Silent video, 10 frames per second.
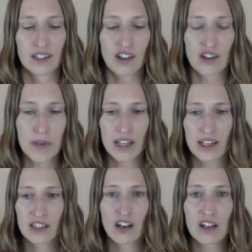Oh man, I
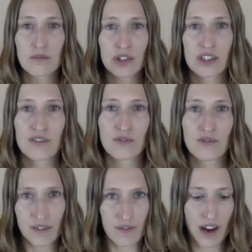could talk about this for
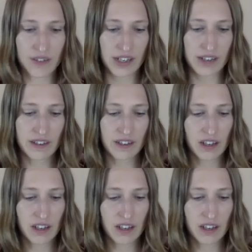like 5 days.